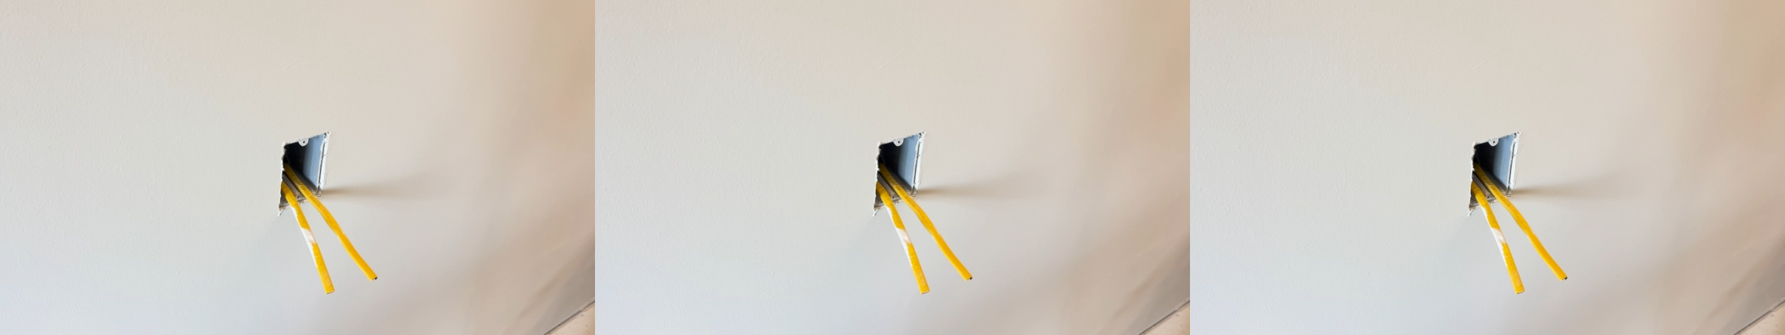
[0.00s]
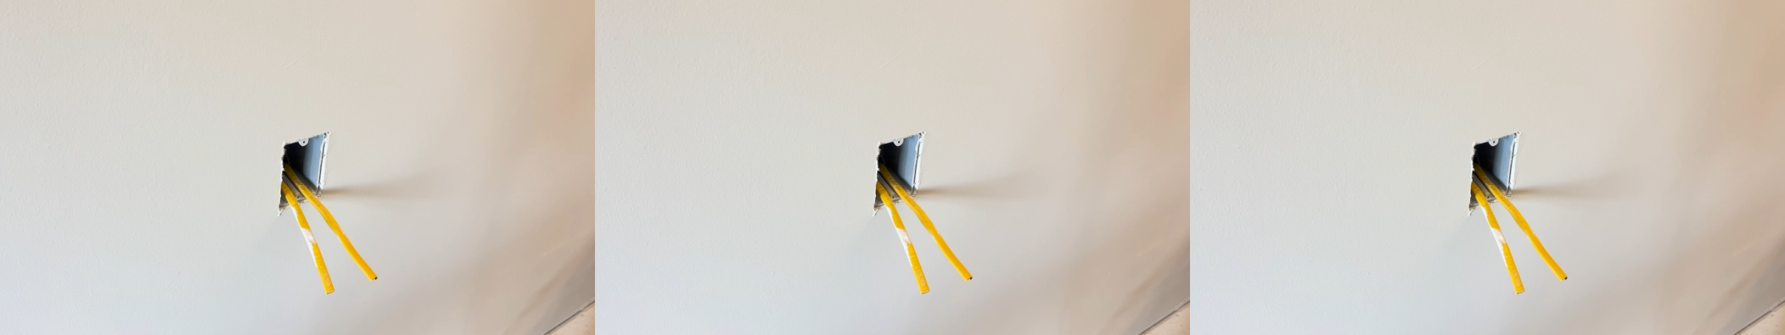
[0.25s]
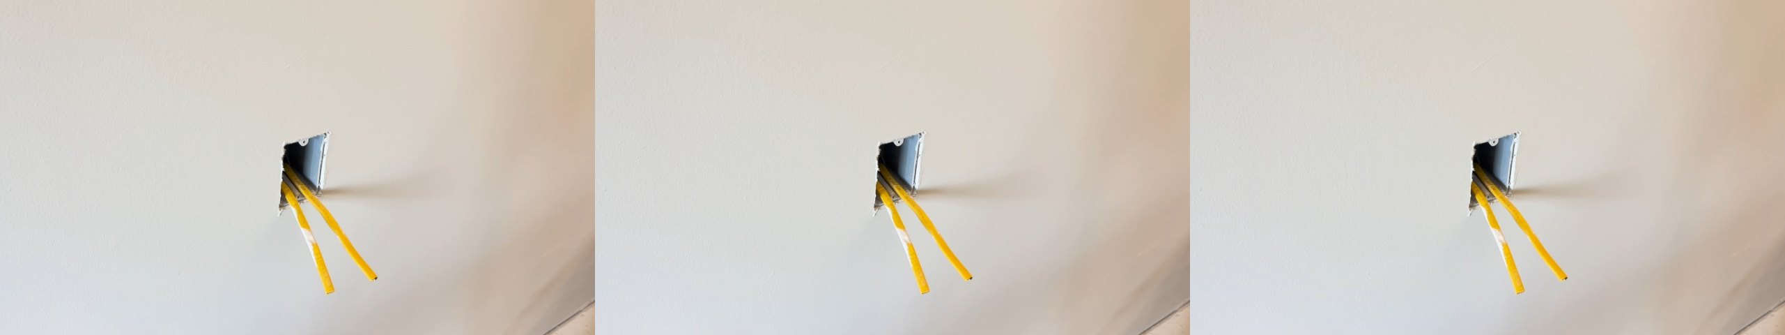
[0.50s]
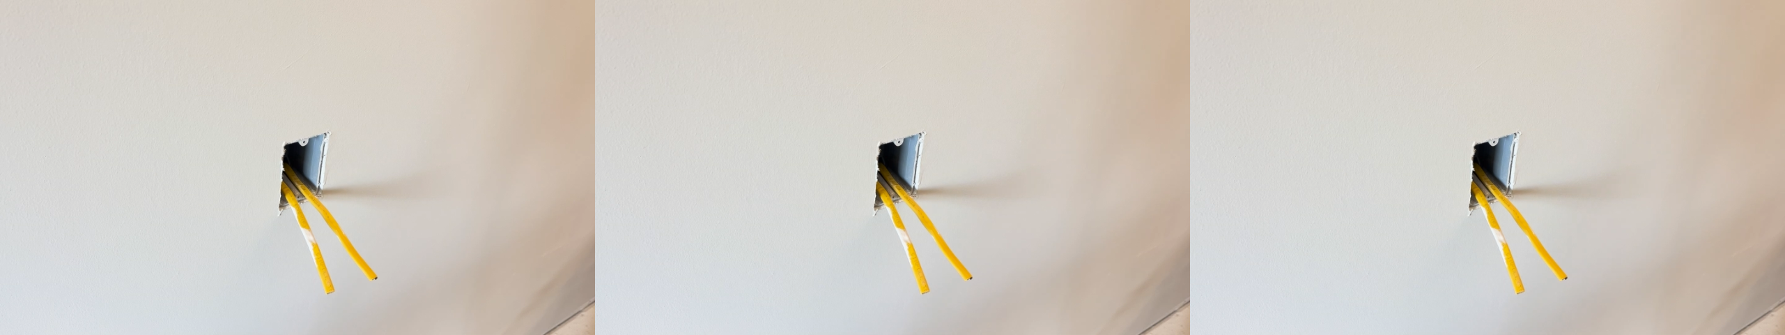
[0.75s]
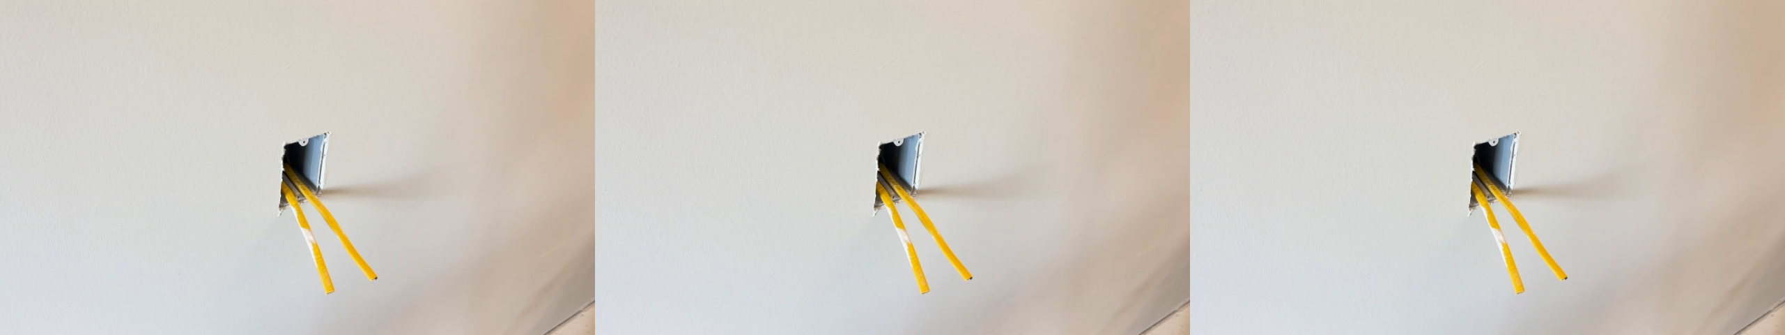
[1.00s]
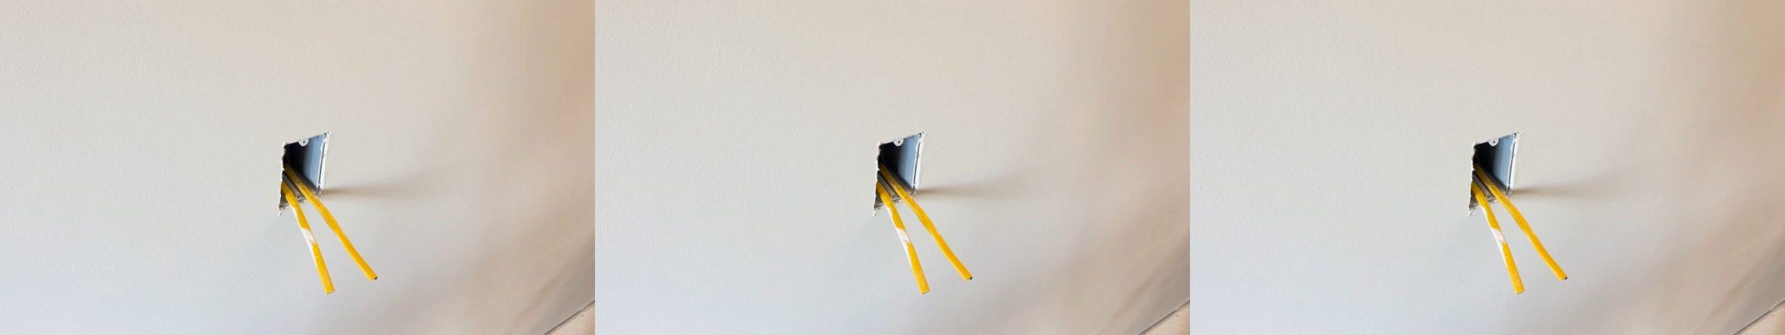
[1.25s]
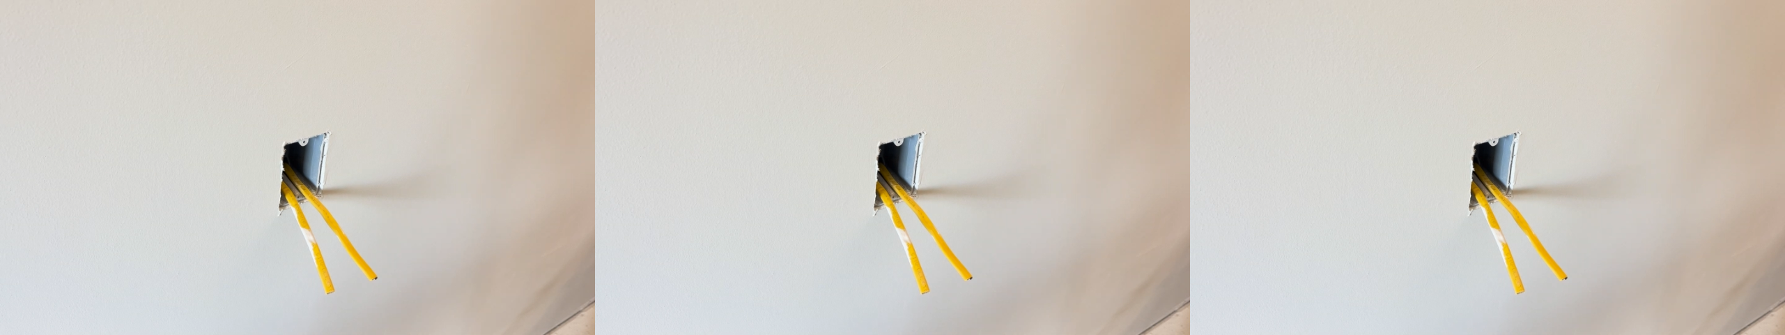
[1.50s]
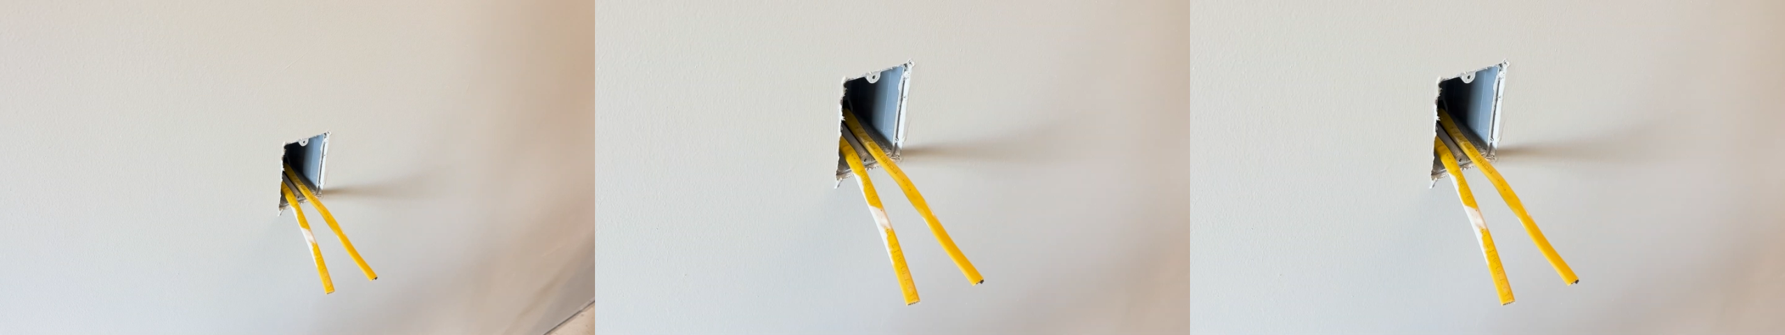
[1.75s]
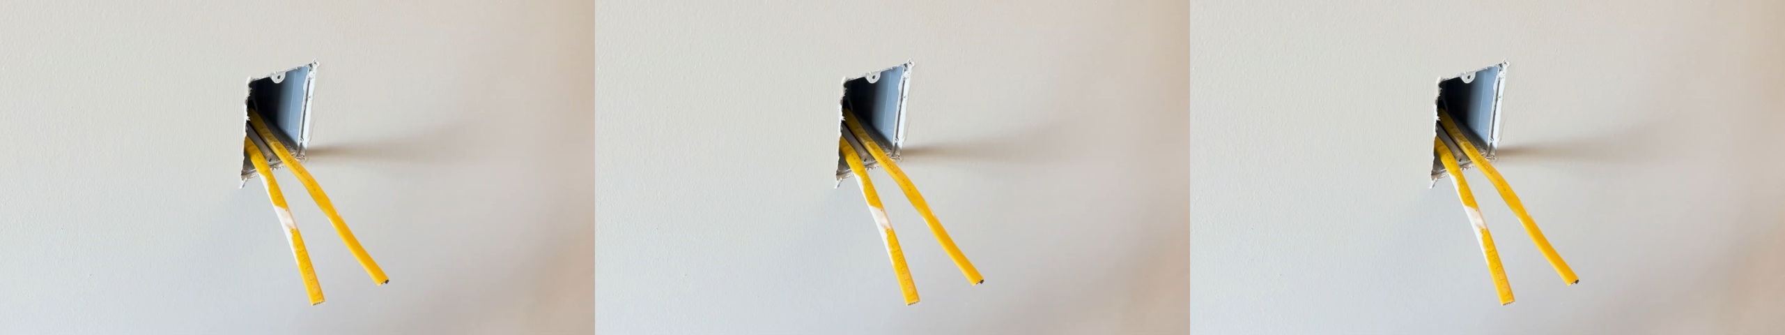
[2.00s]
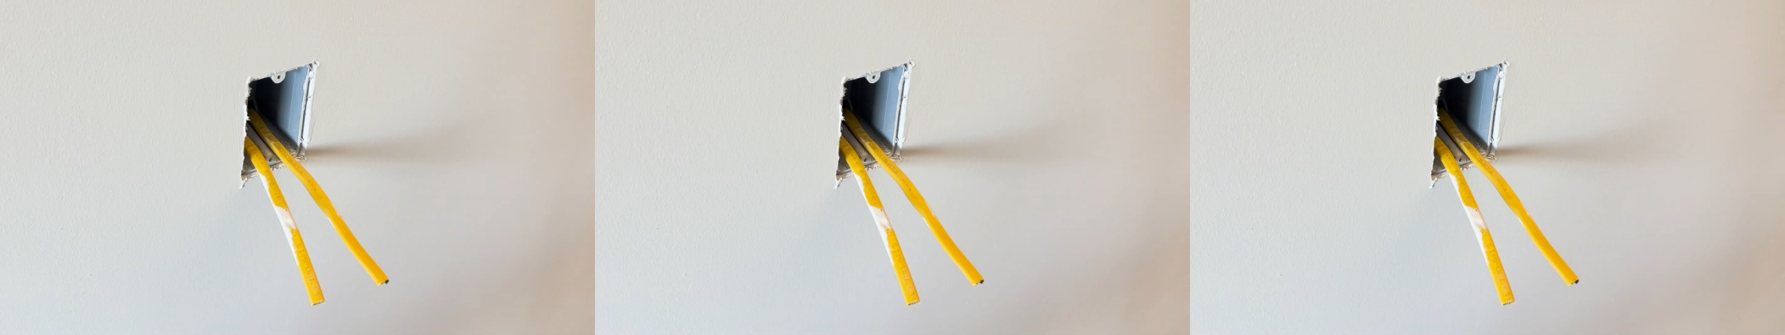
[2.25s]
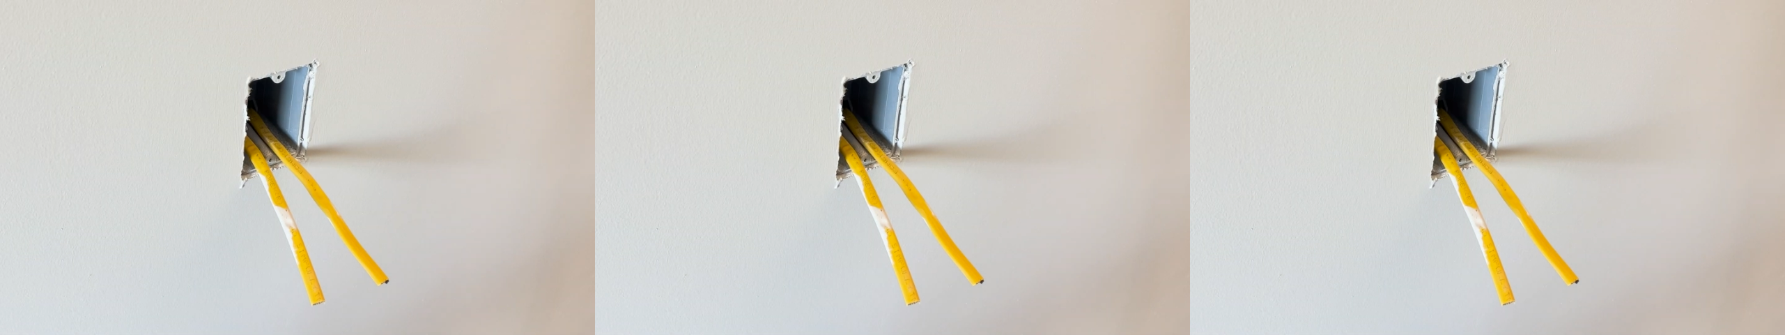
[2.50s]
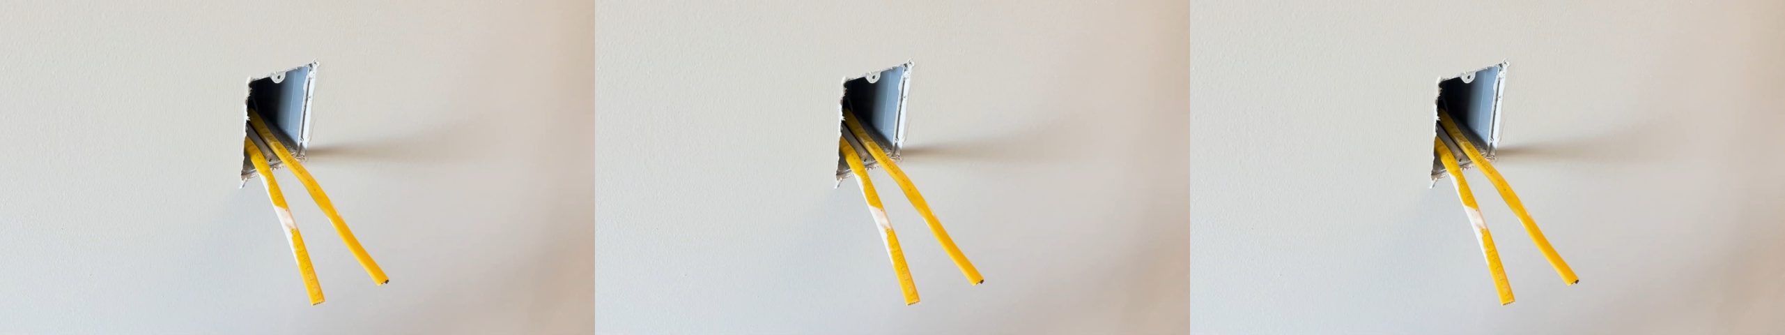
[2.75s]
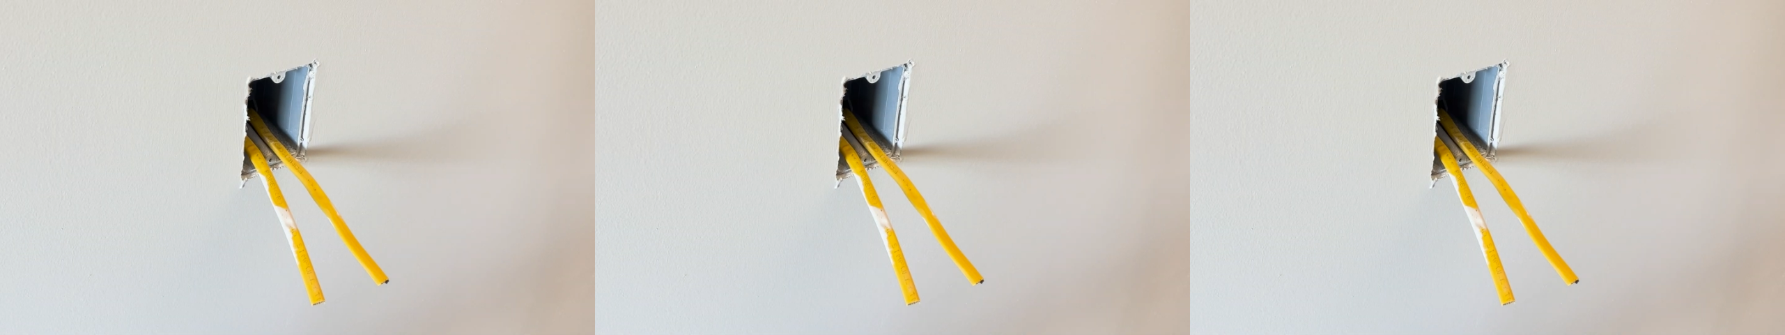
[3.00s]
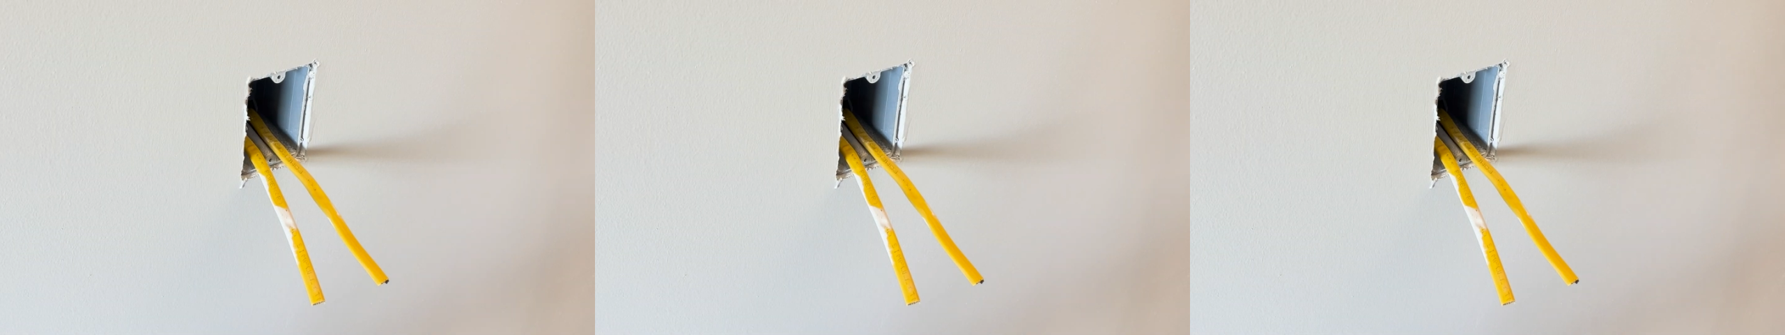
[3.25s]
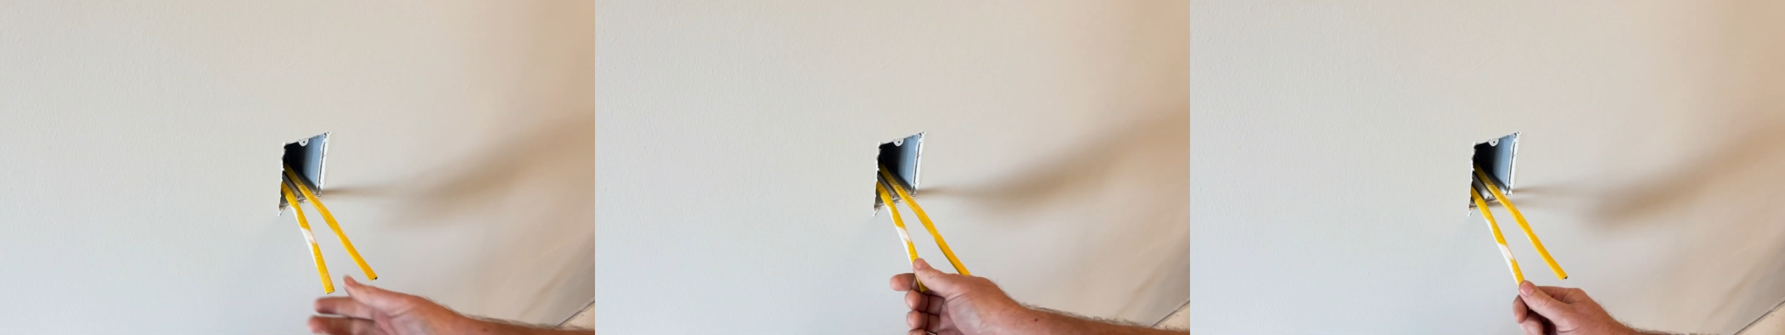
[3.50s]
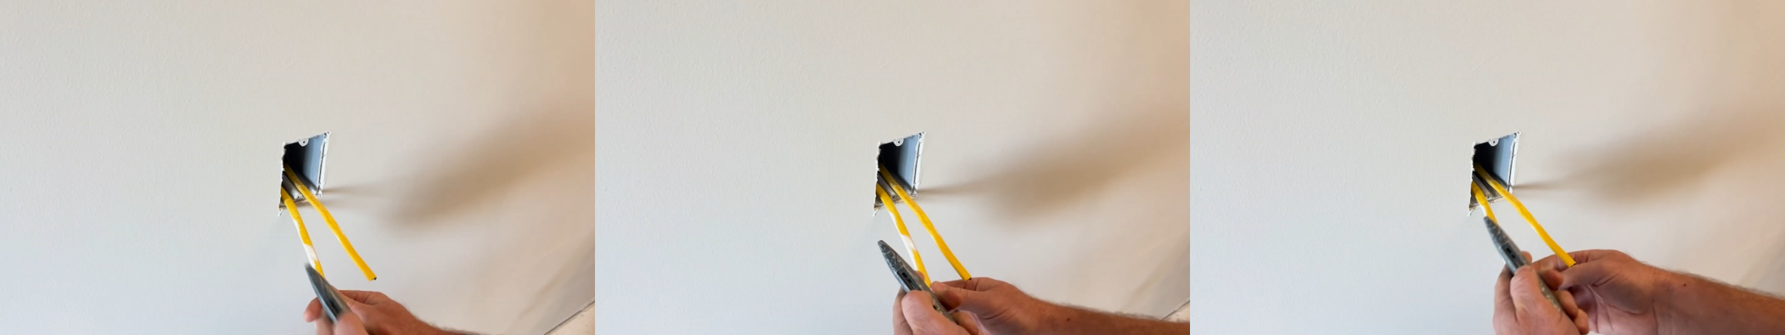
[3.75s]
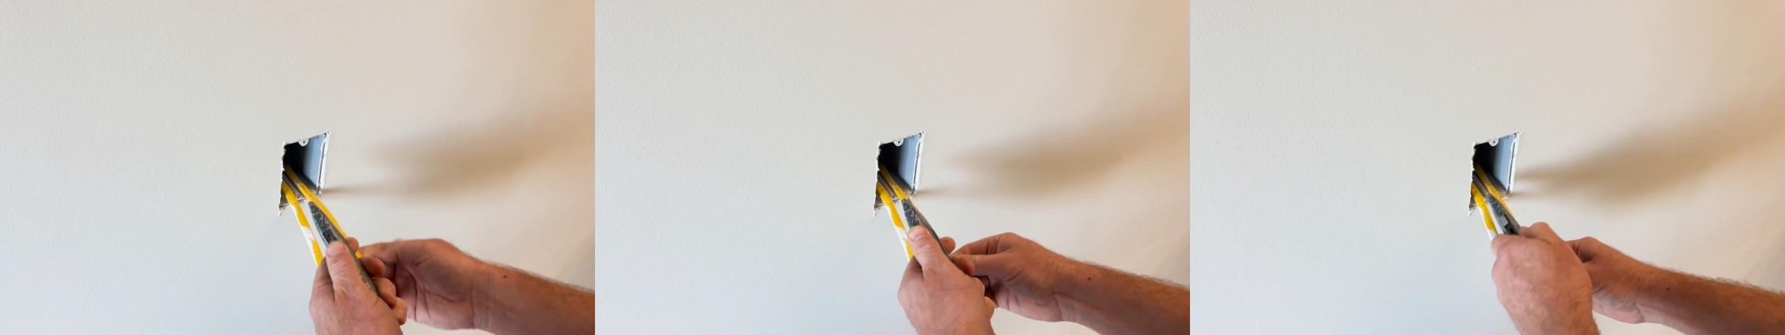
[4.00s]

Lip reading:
[unreadable: no face in view]